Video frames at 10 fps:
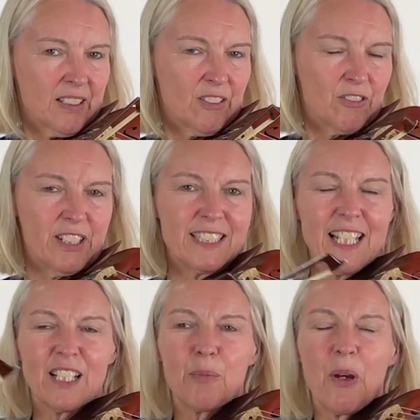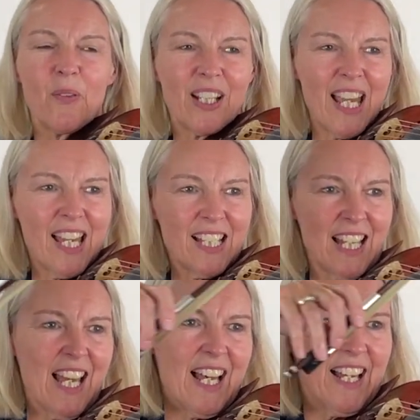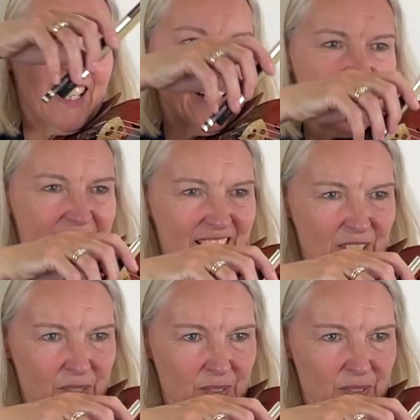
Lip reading: retake the bow again and